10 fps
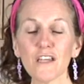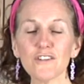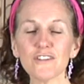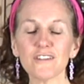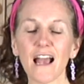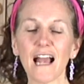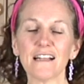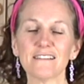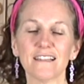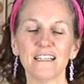It just
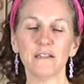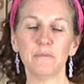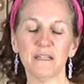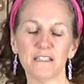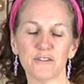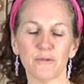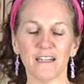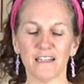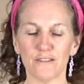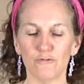adds a little bit to a
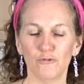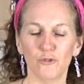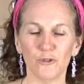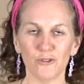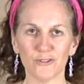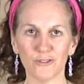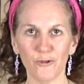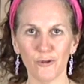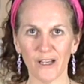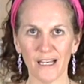nice raw
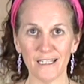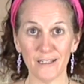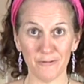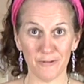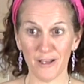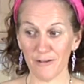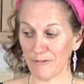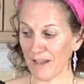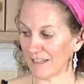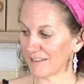slaw kind of
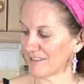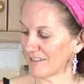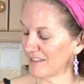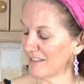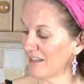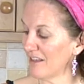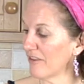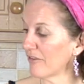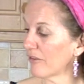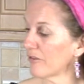effect.
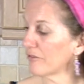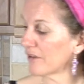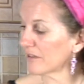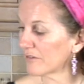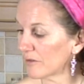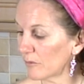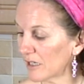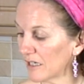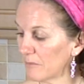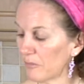The other things that we're
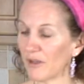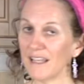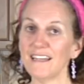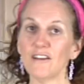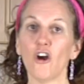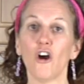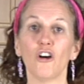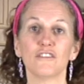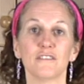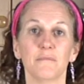going to put in
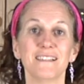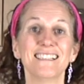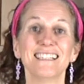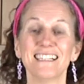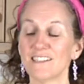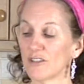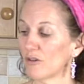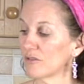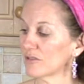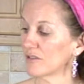are some sea
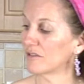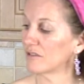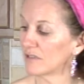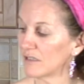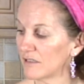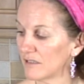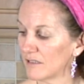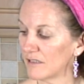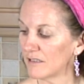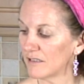salt.
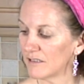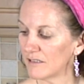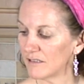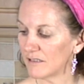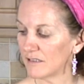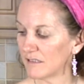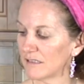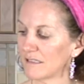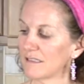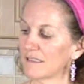I'm
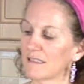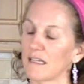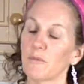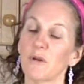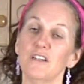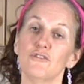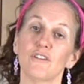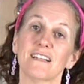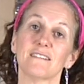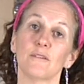going to
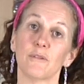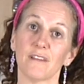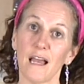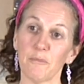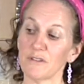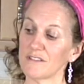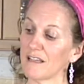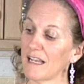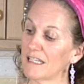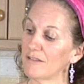dress it with apple
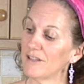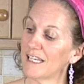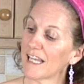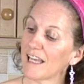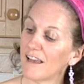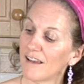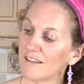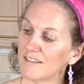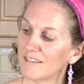cider vinegar,